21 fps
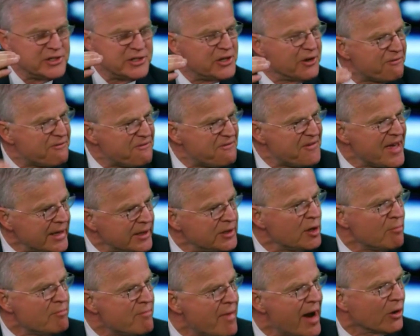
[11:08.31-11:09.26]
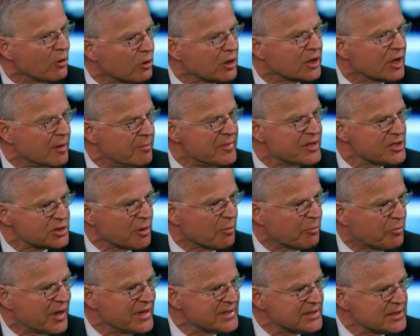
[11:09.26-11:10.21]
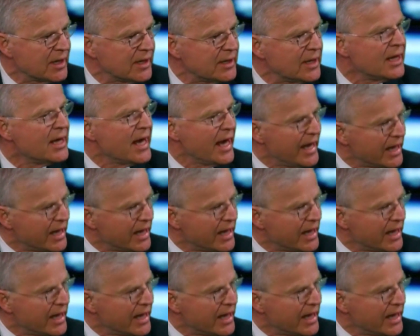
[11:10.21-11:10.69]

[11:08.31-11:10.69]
Defend America, Mr. President,